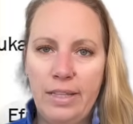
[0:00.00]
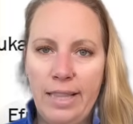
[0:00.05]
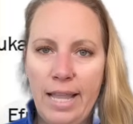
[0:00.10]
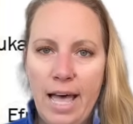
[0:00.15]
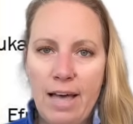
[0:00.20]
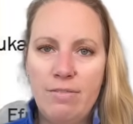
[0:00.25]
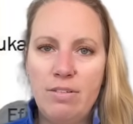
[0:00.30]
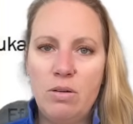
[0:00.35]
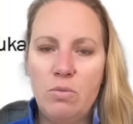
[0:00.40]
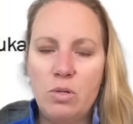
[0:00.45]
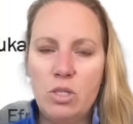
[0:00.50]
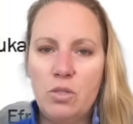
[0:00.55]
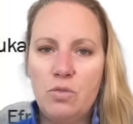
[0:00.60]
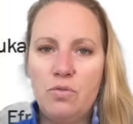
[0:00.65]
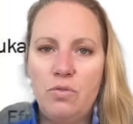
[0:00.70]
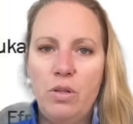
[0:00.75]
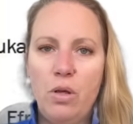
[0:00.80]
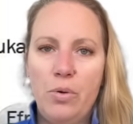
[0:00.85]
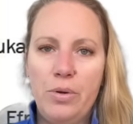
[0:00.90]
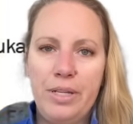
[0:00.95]
lava was
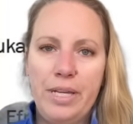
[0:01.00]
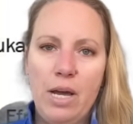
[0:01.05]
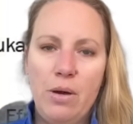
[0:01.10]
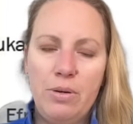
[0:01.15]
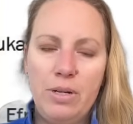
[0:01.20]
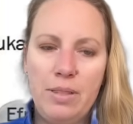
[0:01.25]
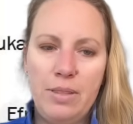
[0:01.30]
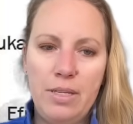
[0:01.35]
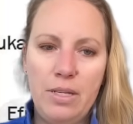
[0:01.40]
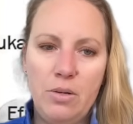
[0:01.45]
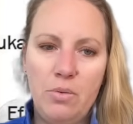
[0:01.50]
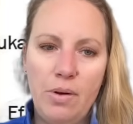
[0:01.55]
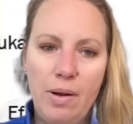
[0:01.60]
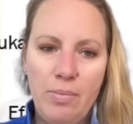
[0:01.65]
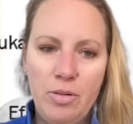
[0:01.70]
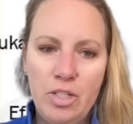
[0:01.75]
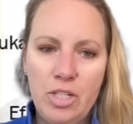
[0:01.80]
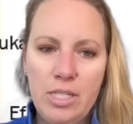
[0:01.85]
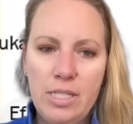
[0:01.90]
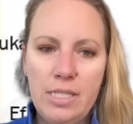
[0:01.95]
flowing out at the
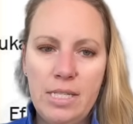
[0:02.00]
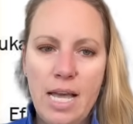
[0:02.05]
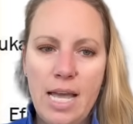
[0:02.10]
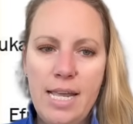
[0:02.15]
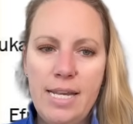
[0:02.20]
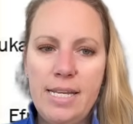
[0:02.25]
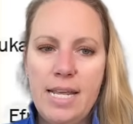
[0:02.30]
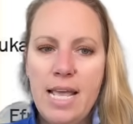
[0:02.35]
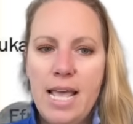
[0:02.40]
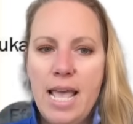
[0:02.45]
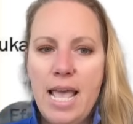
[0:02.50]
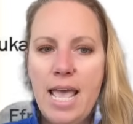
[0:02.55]
eruption site.